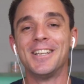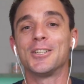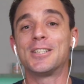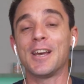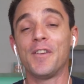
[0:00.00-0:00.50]
So
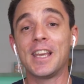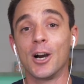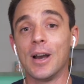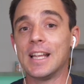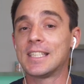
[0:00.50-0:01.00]
definitely go
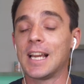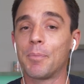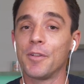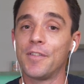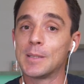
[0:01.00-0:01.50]
ahead and set up
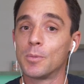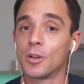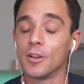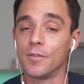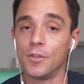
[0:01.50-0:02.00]
the Facebook
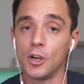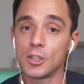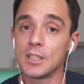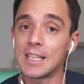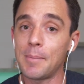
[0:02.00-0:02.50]

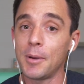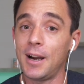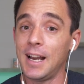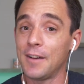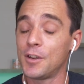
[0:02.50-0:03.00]
Conversions API
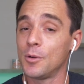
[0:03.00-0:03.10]
after